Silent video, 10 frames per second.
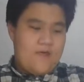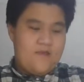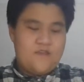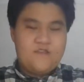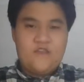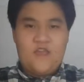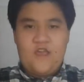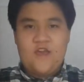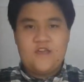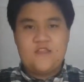
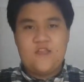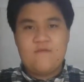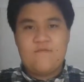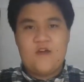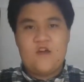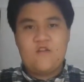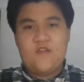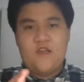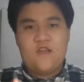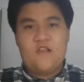yesterday I did my
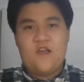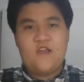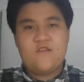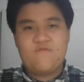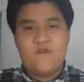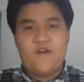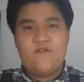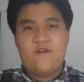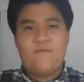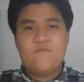online class,
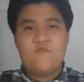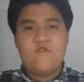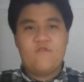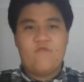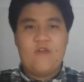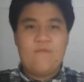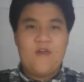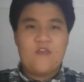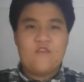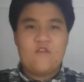but I'm doing
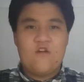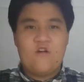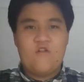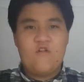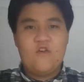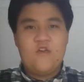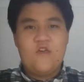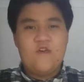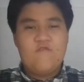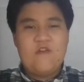WeBank, so
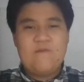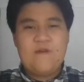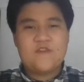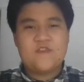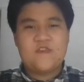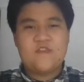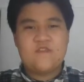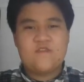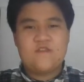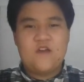WeBase
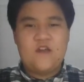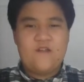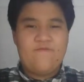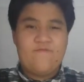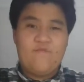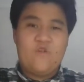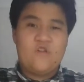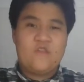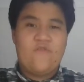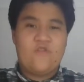is kind of
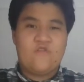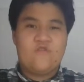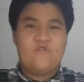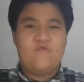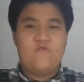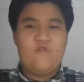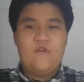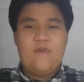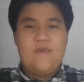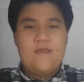more difficult to
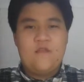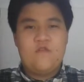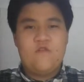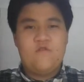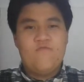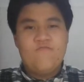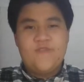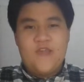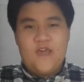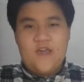do.
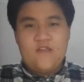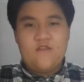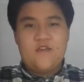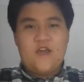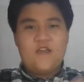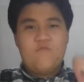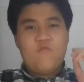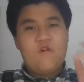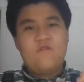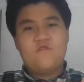And guys,
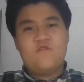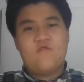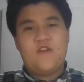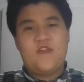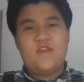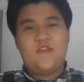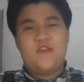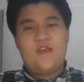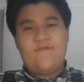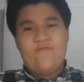moral story is
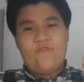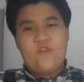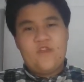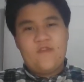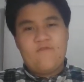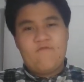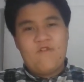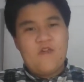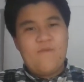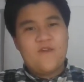if
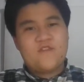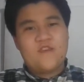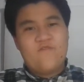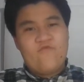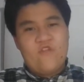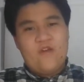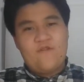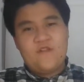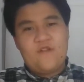WeBase is very